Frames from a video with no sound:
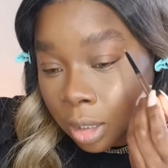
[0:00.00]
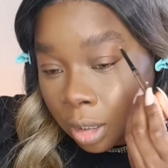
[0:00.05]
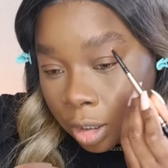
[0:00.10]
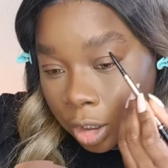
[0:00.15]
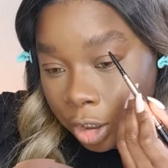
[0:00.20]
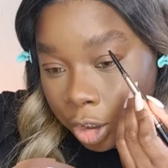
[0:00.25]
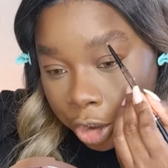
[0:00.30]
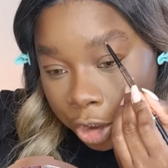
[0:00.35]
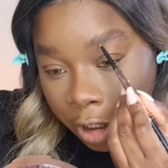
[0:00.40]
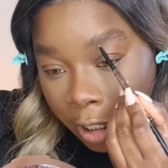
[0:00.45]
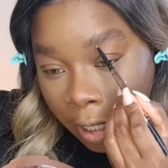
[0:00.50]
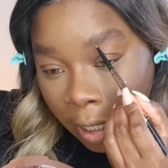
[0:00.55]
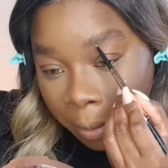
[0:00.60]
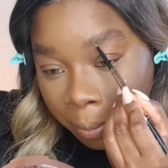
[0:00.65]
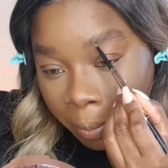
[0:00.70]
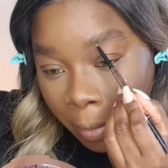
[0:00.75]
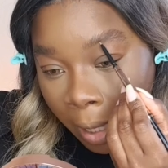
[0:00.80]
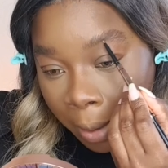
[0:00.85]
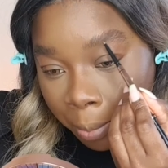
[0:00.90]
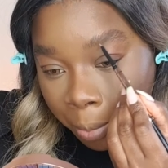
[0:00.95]

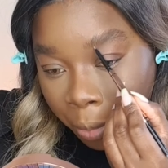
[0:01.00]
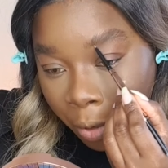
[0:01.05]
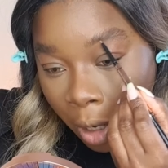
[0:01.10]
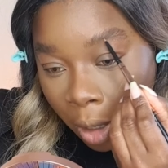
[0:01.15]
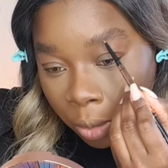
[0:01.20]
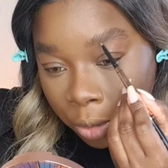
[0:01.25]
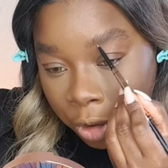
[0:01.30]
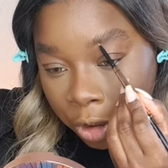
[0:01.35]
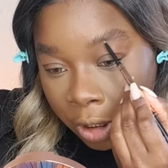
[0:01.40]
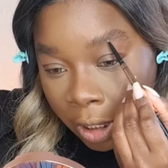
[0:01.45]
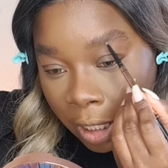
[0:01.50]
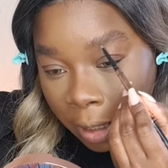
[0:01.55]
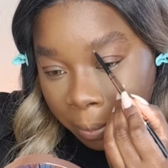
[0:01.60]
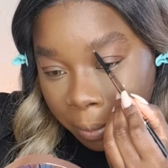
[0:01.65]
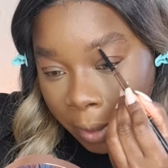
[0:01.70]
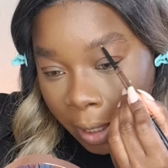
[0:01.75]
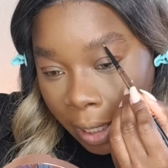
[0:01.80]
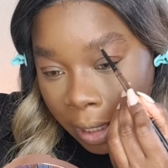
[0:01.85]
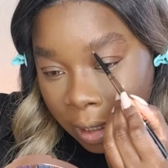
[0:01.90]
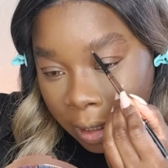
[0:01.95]
shape, my brow shape,
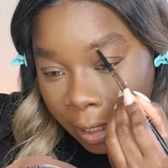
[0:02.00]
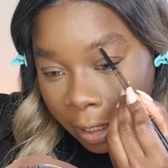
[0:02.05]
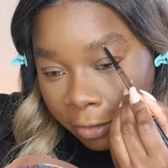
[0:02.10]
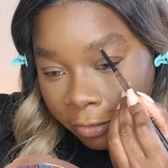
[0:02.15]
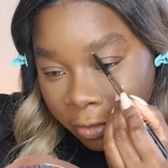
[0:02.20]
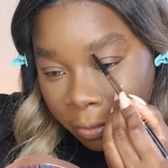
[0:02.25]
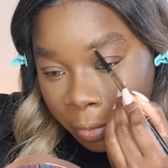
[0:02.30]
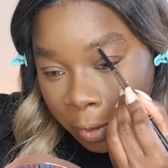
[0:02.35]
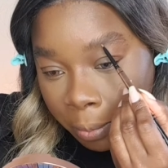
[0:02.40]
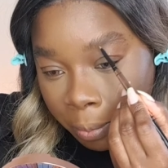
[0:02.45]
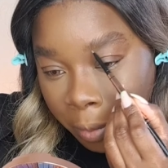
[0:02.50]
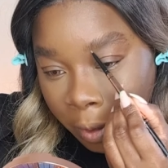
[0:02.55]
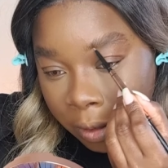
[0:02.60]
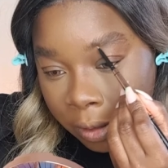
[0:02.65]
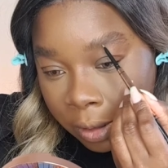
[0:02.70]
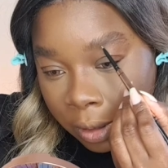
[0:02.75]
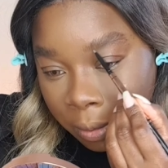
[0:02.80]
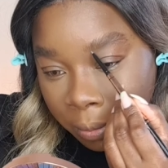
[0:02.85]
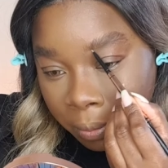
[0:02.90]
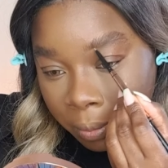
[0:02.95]
kind of like from the
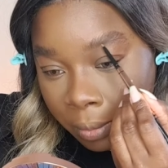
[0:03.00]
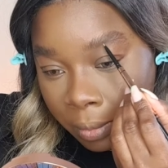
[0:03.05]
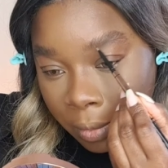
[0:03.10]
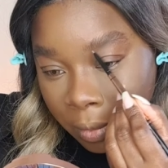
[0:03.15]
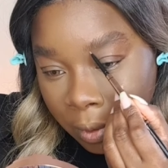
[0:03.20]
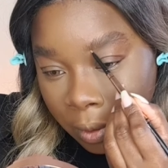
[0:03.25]
bottom.